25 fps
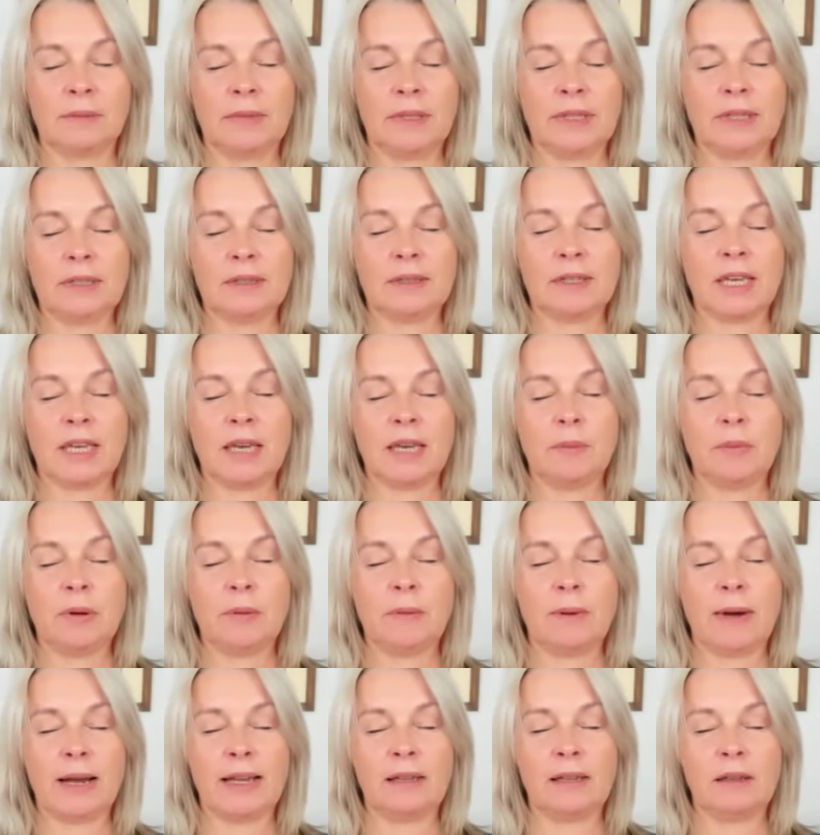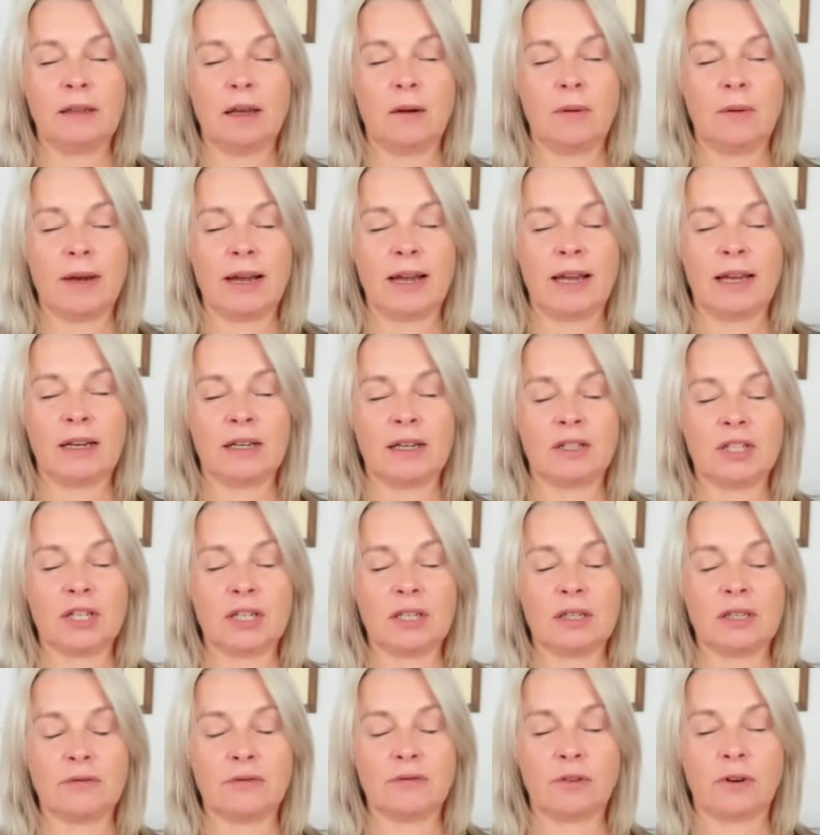Please keep away lower
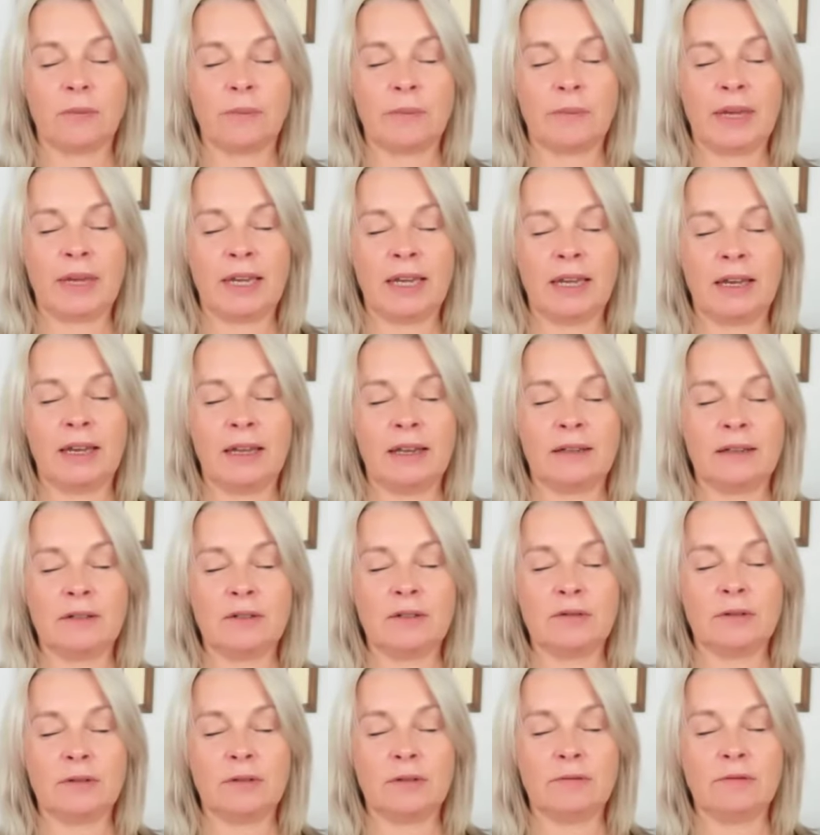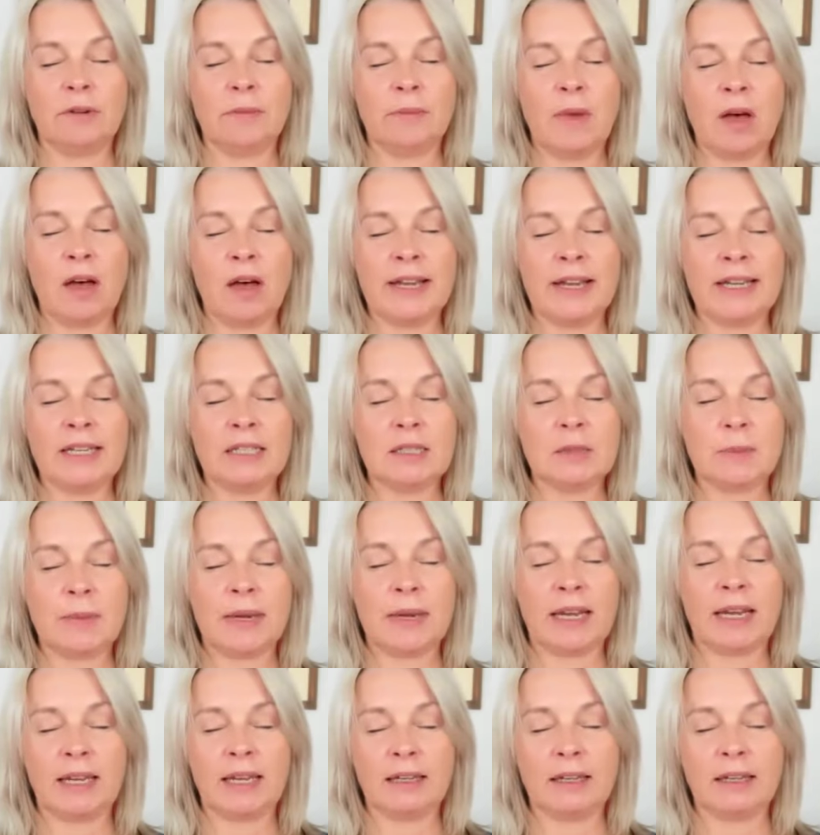energies from me and remind
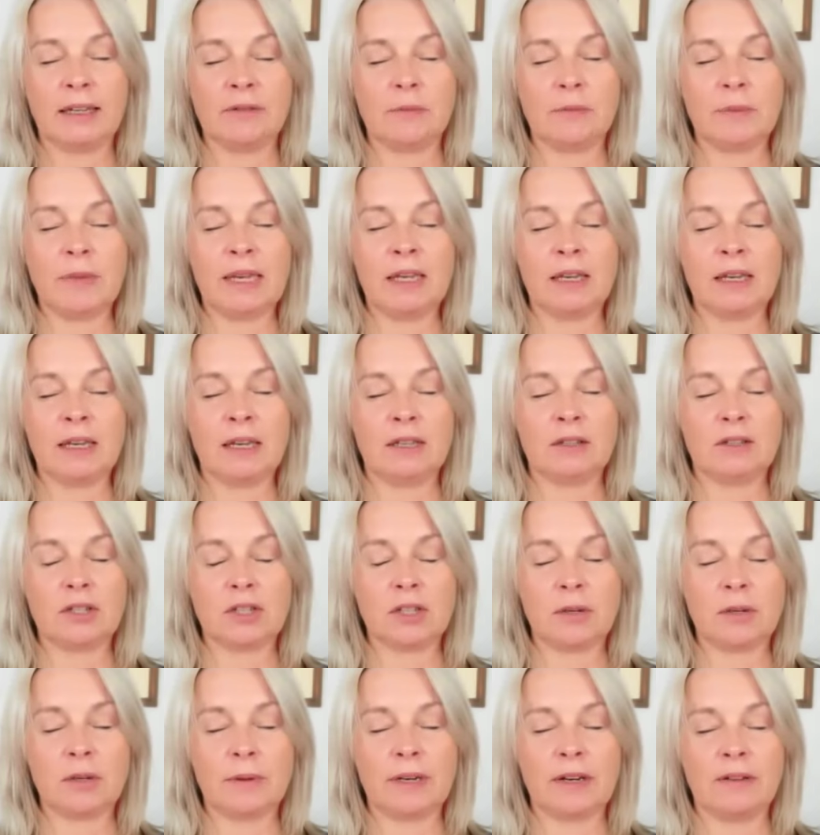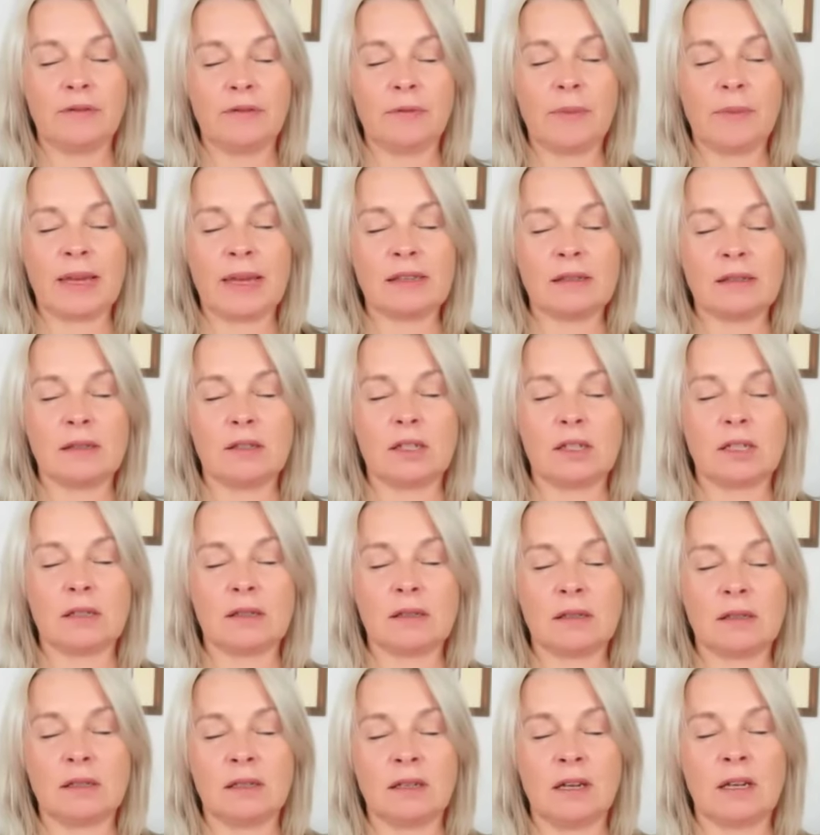me, give me intuitive
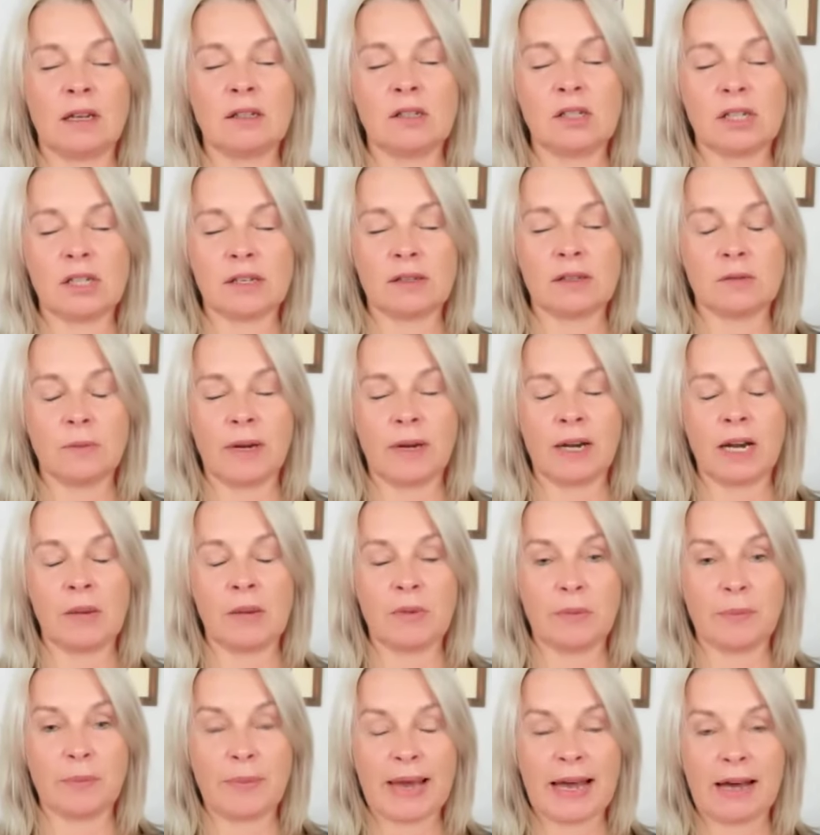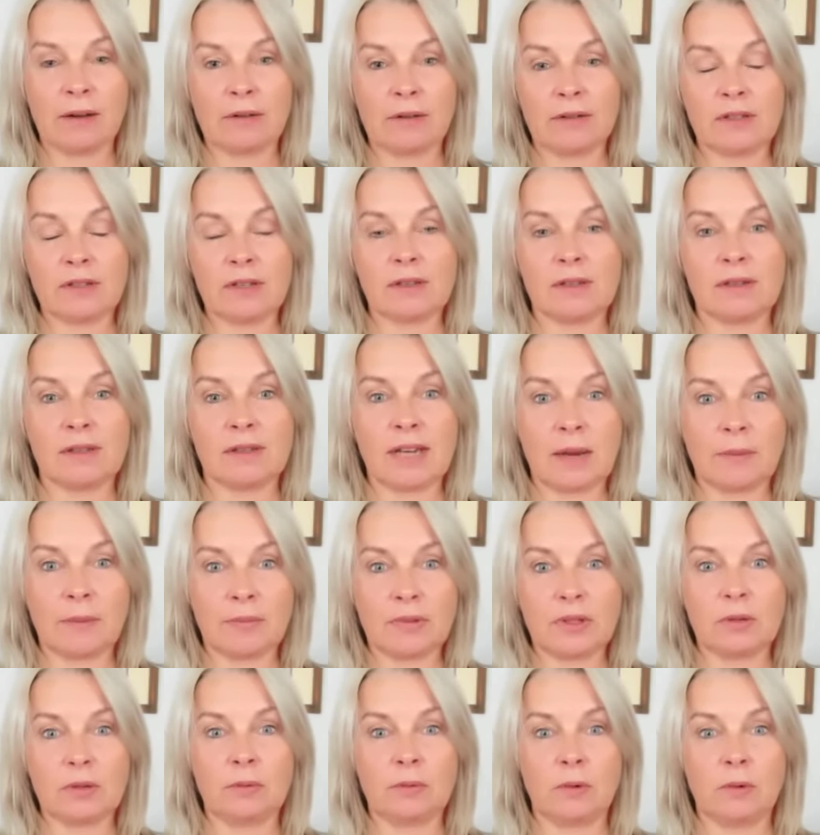messages and nudges when I'm about to
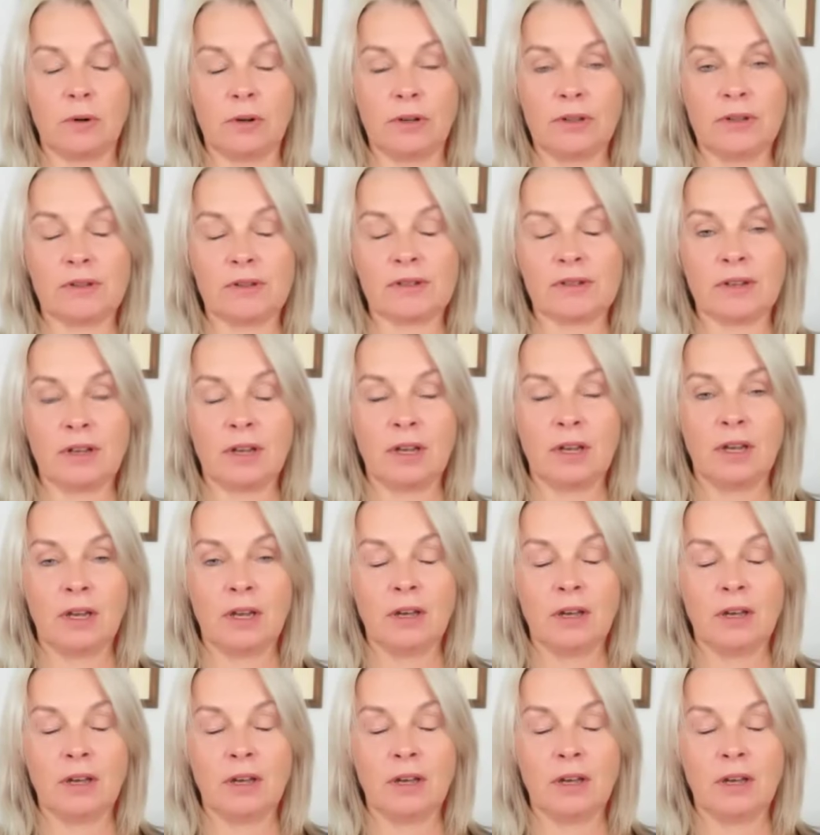step towards